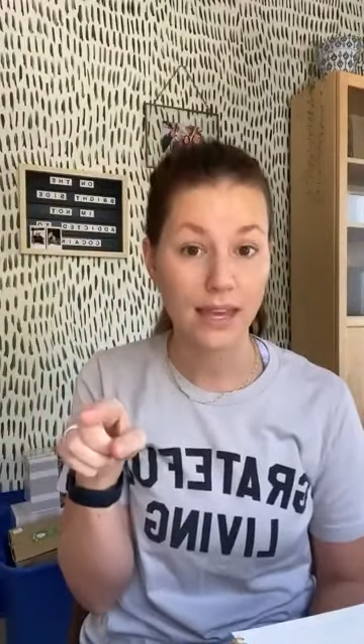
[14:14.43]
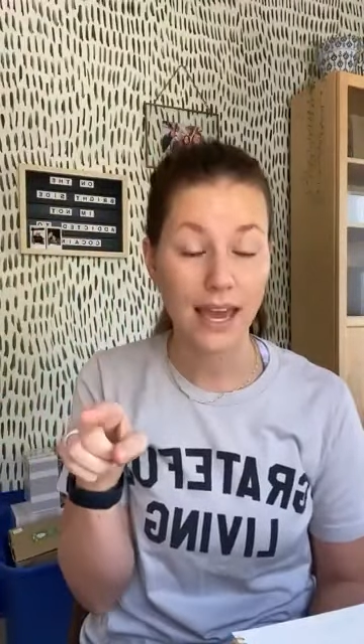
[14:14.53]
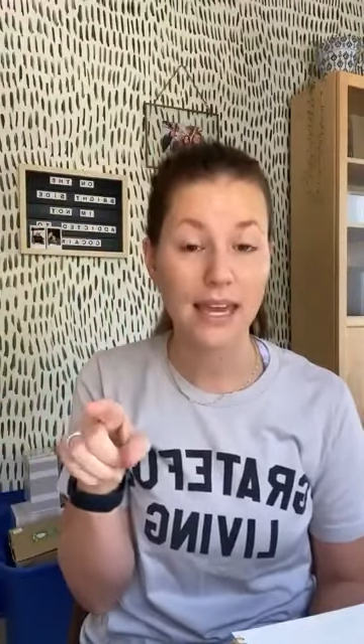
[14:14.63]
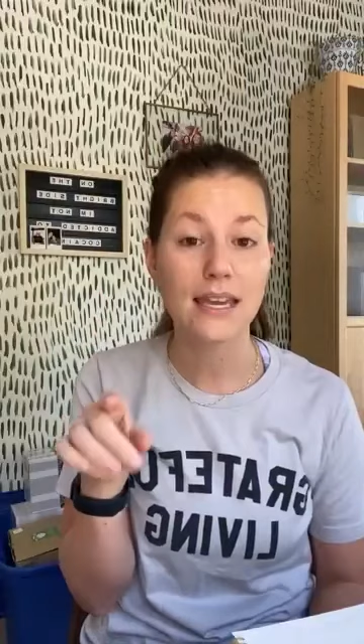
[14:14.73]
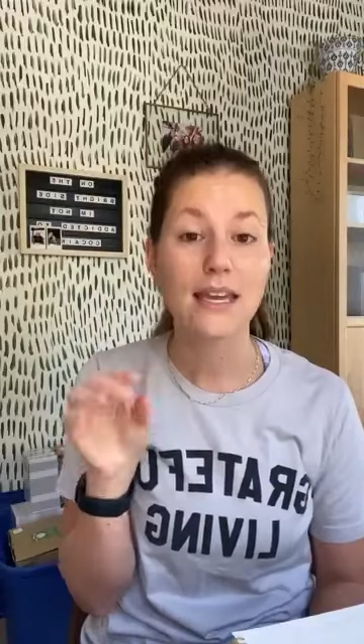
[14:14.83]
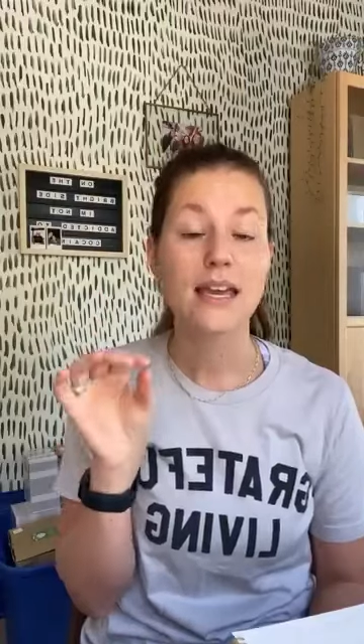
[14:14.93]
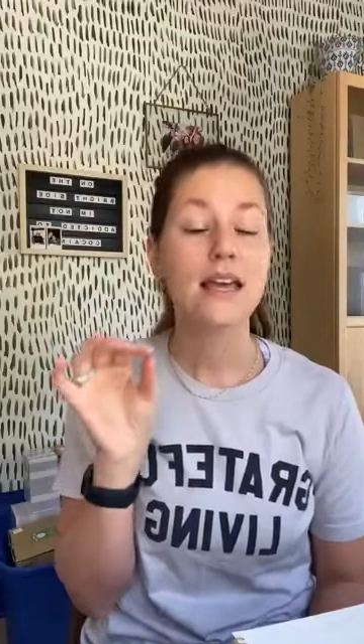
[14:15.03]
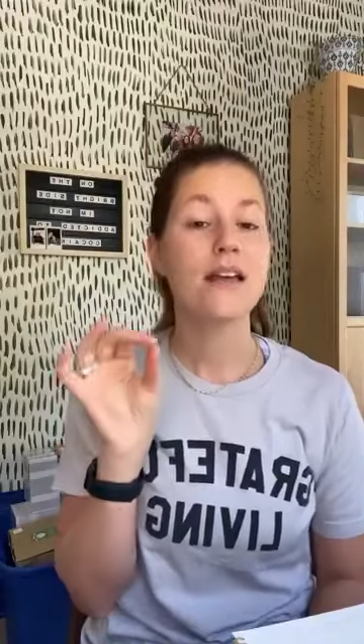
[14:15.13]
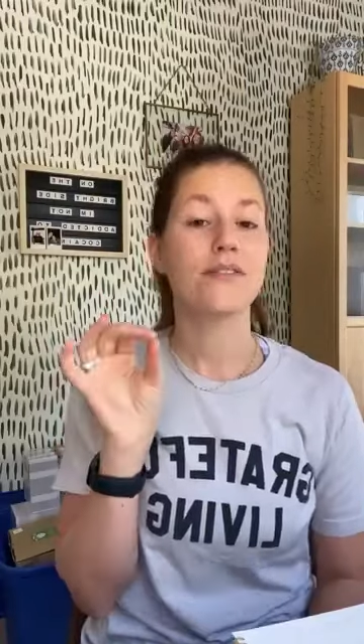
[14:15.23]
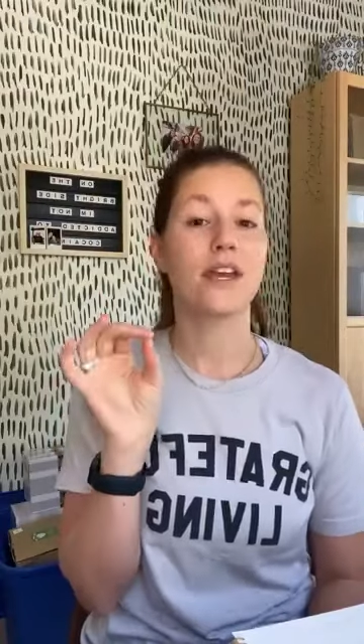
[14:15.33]
Okay,
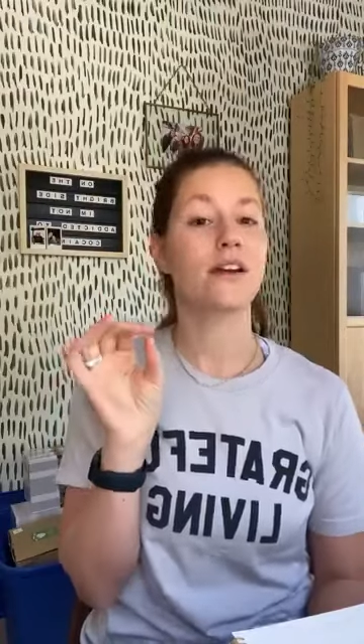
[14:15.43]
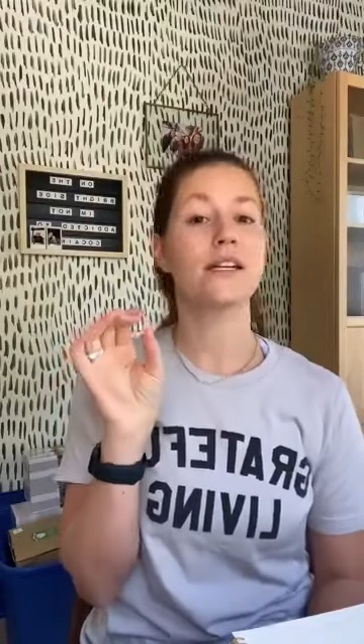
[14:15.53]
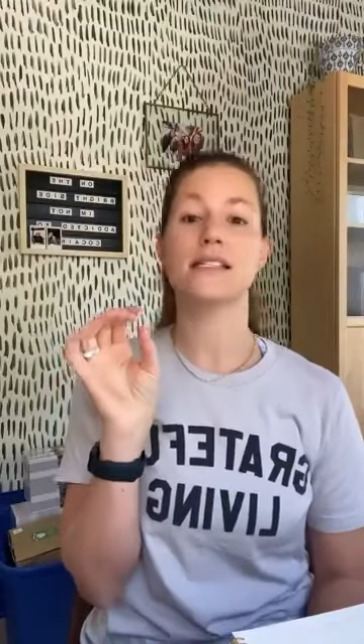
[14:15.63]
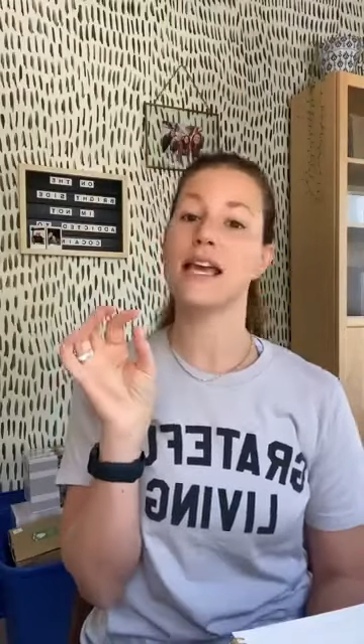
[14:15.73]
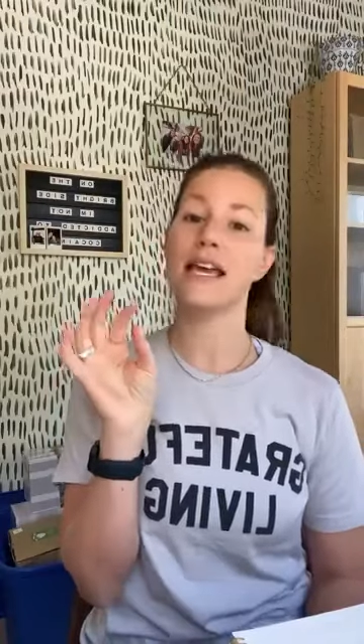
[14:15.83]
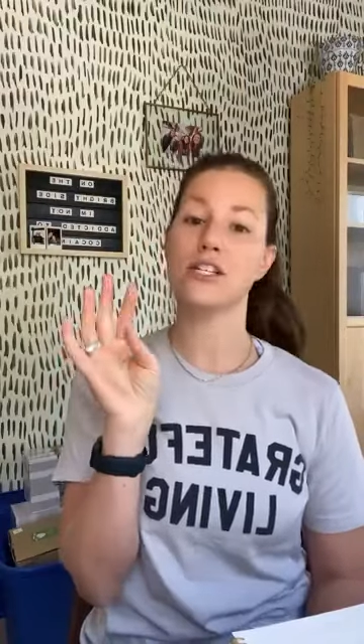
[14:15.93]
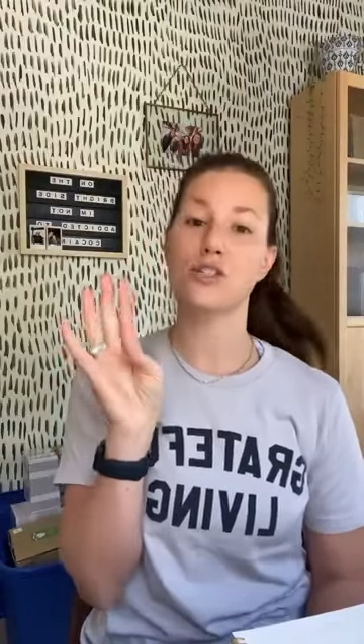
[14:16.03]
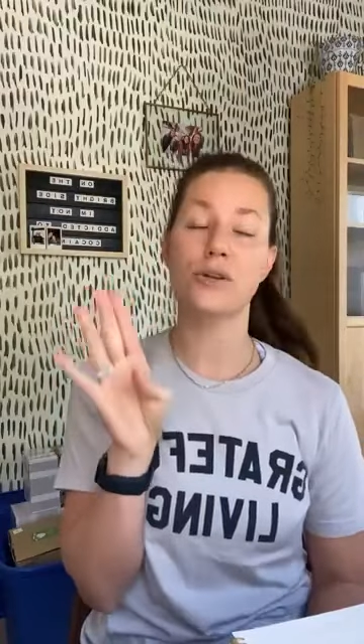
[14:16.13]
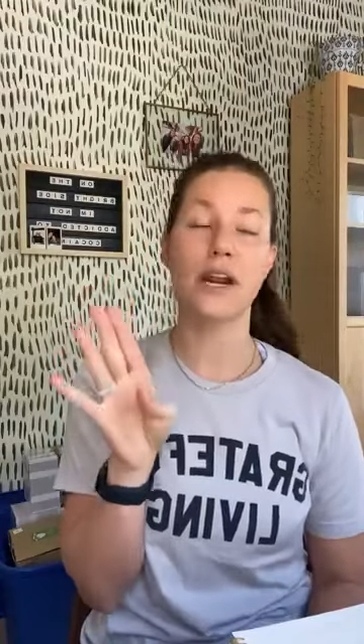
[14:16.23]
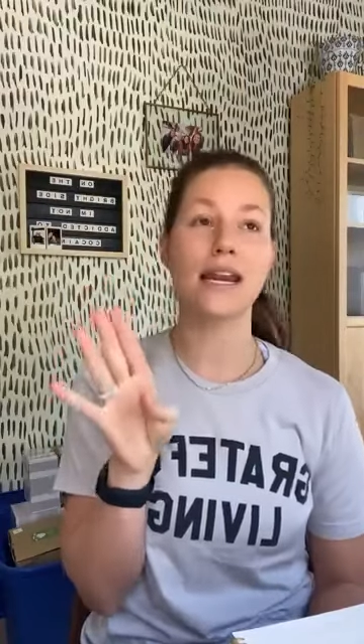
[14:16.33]
there is
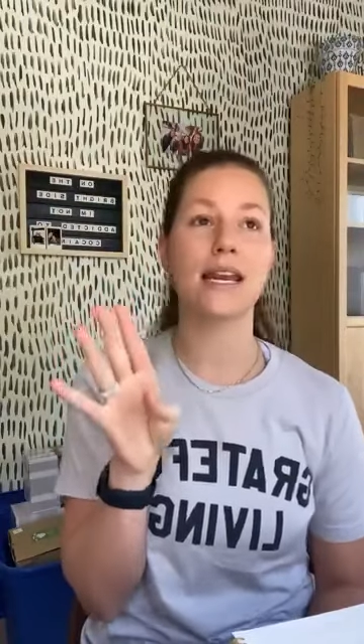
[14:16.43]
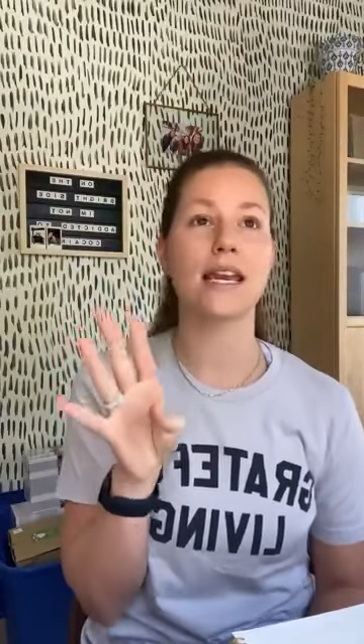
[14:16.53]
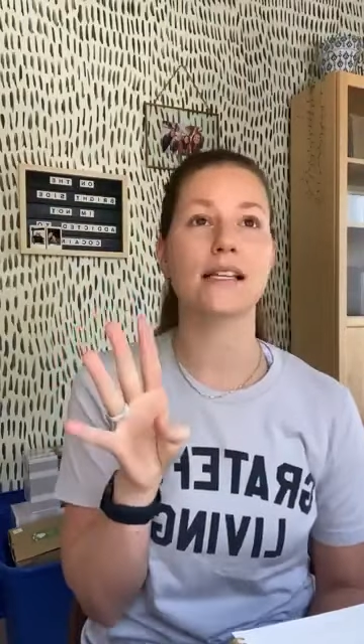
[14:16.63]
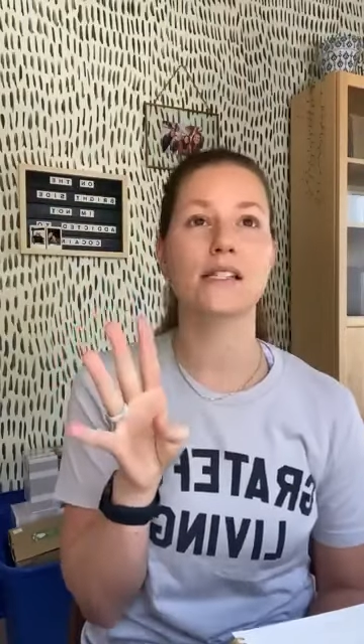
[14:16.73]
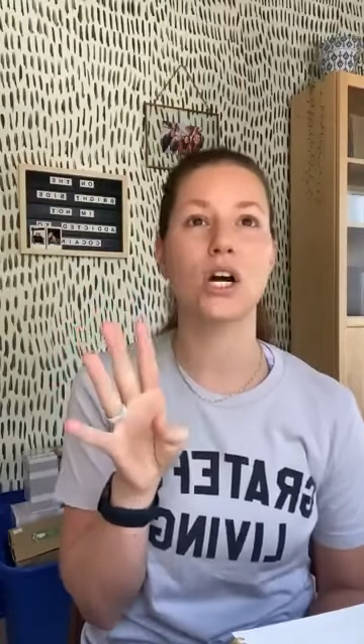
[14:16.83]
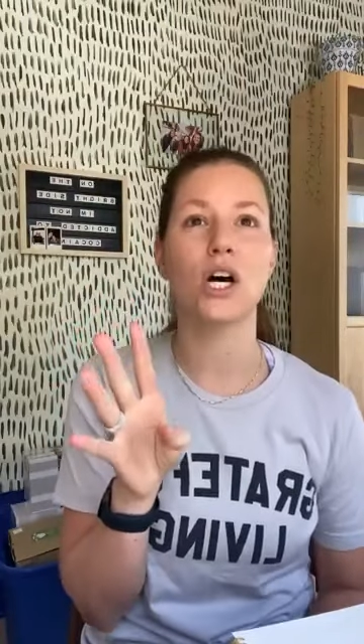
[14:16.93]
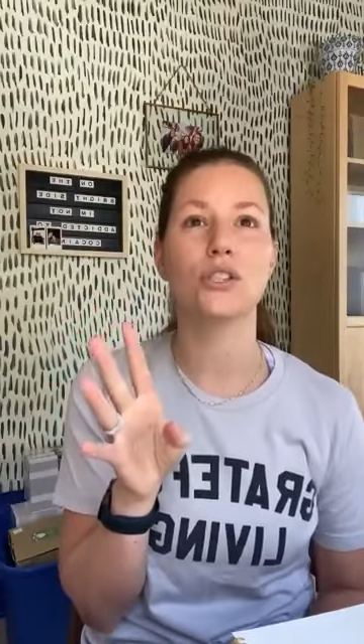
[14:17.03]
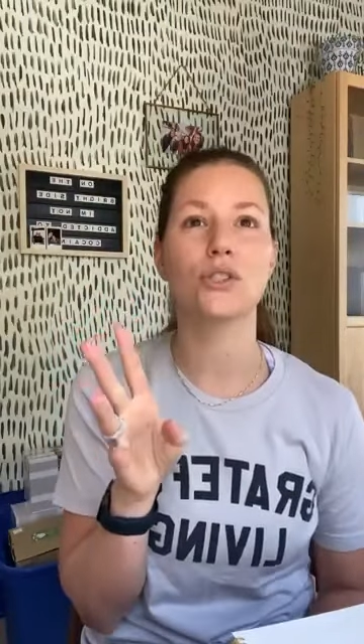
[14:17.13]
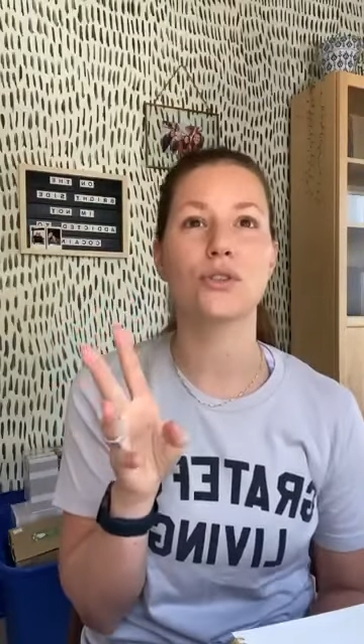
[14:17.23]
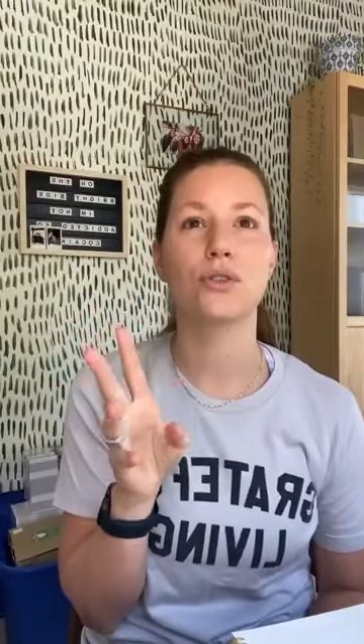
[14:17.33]
a training, it's
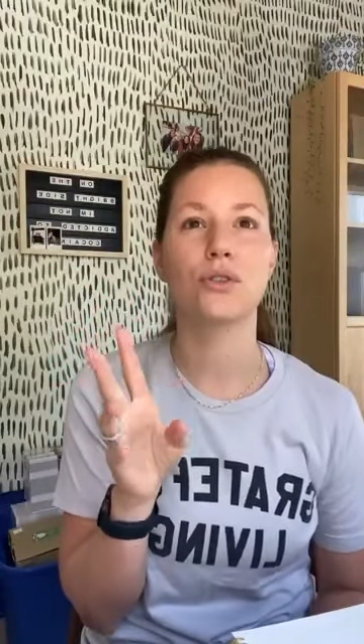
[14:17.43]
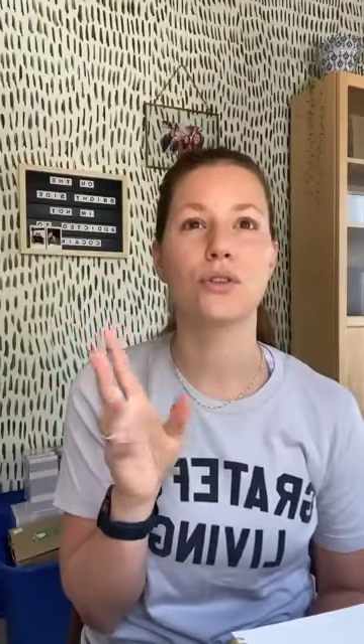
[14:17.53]
called,